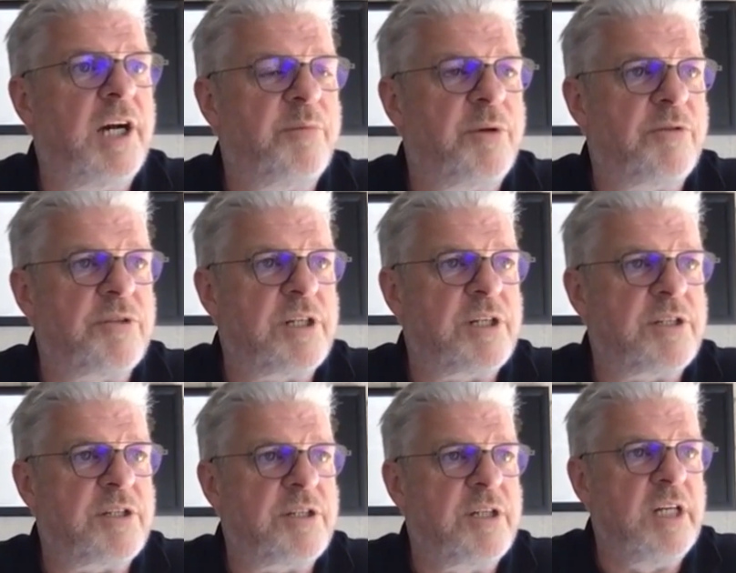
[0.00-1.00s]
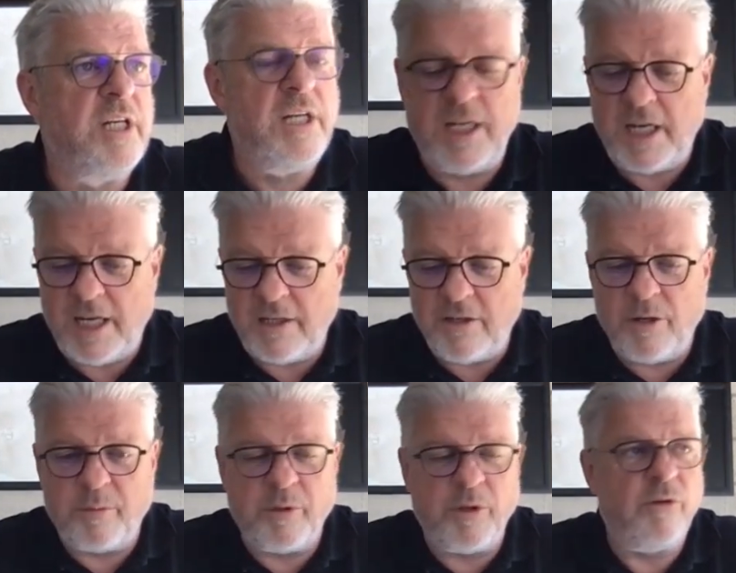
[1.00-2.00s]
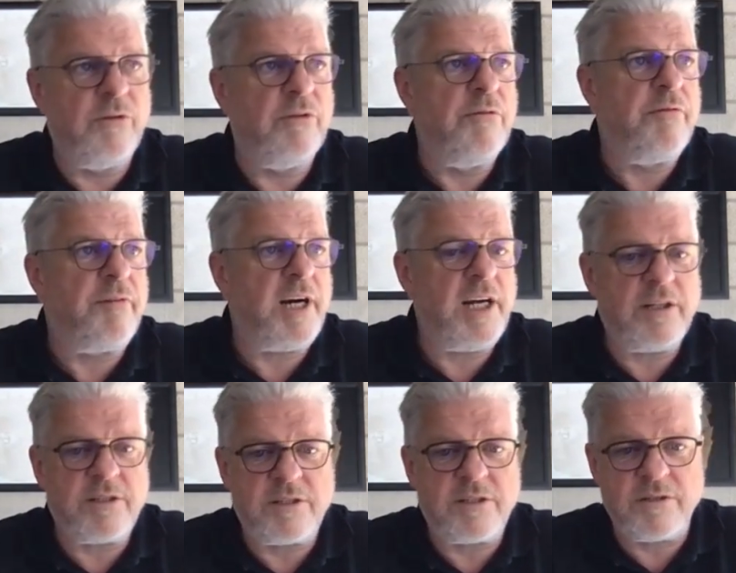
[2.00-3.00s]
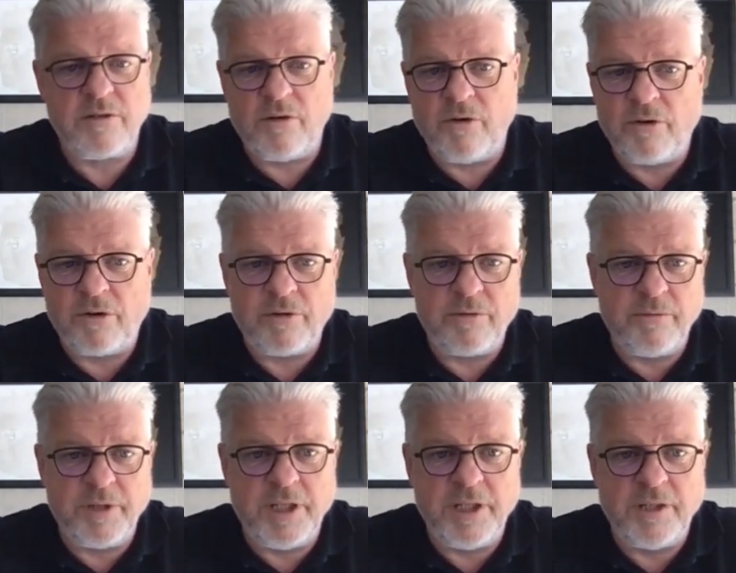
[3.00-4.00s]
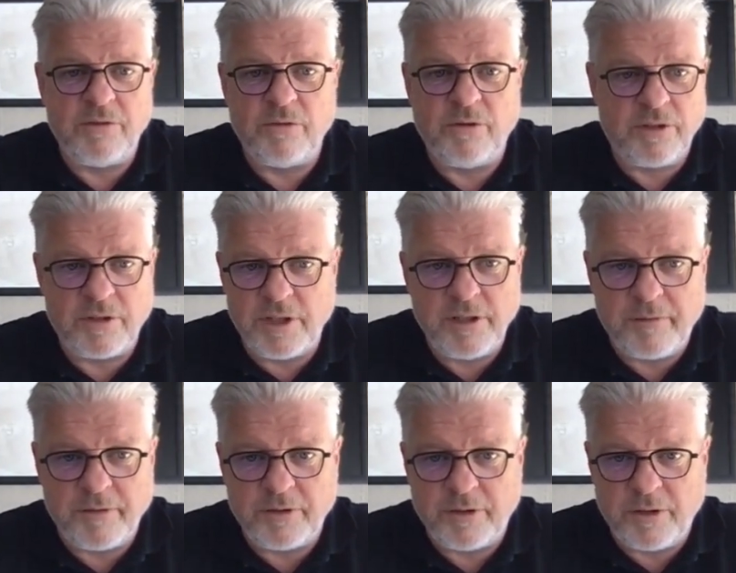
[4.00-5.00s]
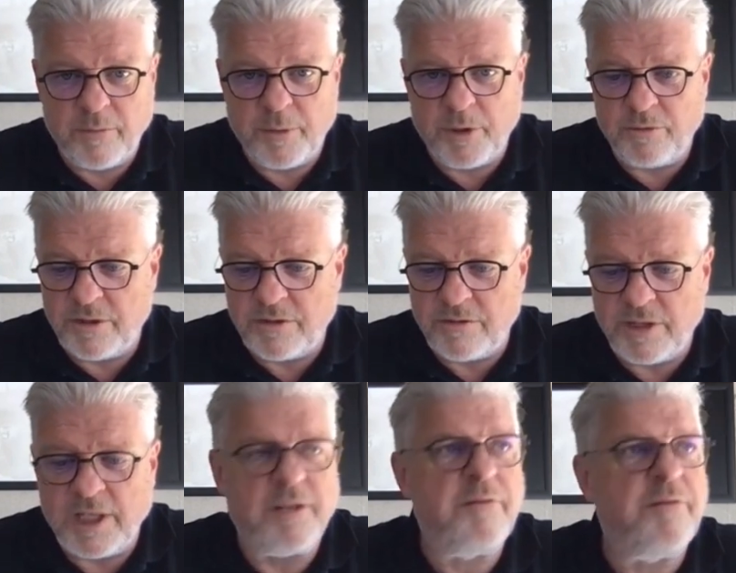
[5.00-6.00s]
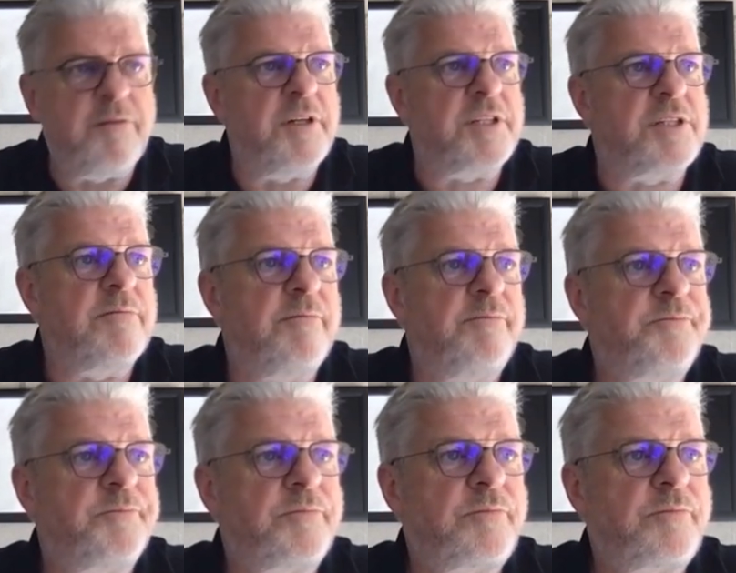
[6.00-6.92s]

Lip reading: layout process and upload new files, or we need to order a different component so that it fits.